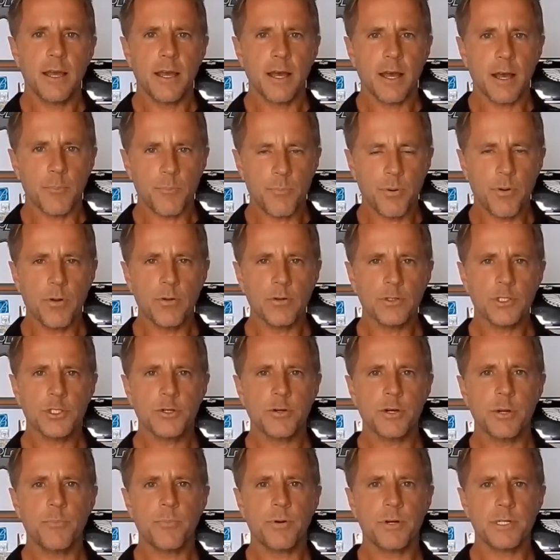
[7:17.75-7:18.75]

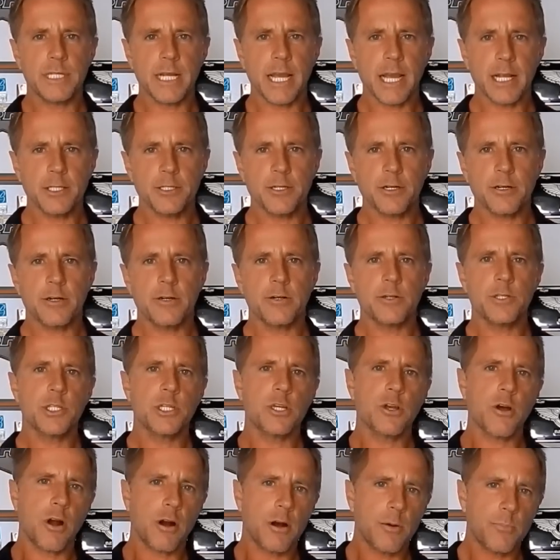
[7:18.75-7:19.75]
upholstery protectors,
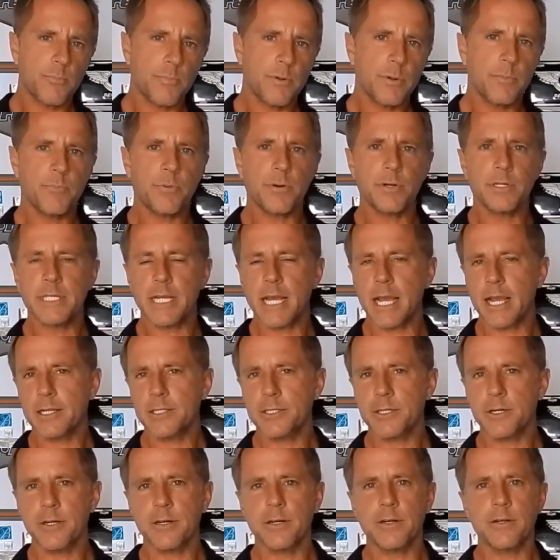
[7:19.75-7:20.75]
carpet
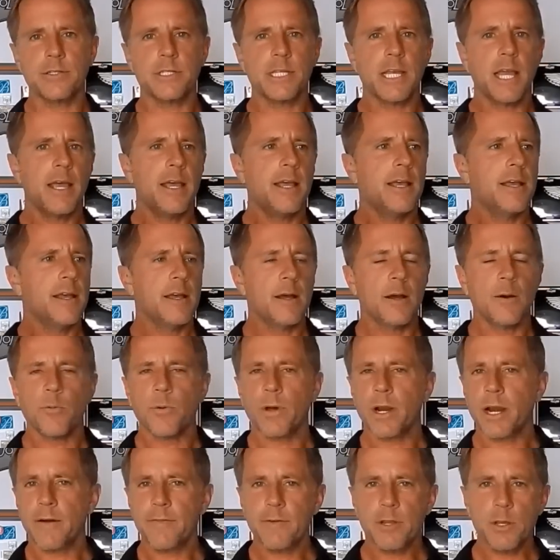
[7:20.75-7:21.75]
protectors,
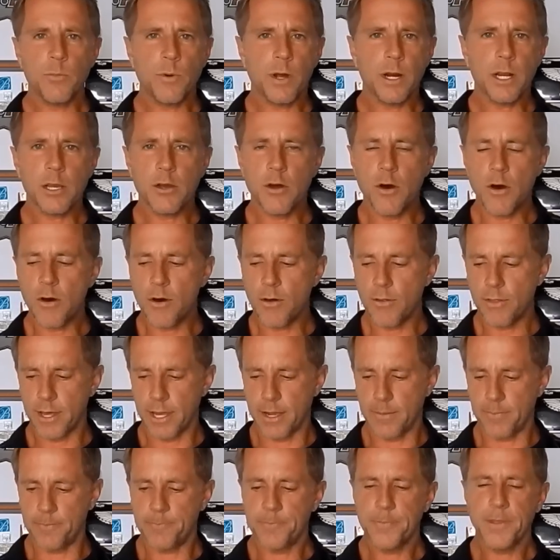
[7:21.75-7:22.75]
whatever you want to call
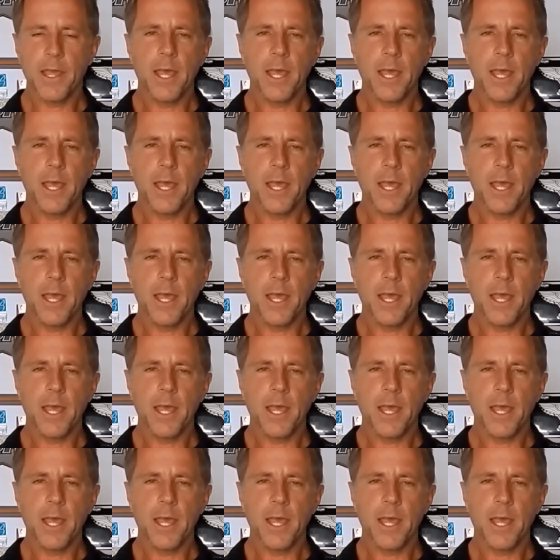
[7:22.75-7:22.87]
them.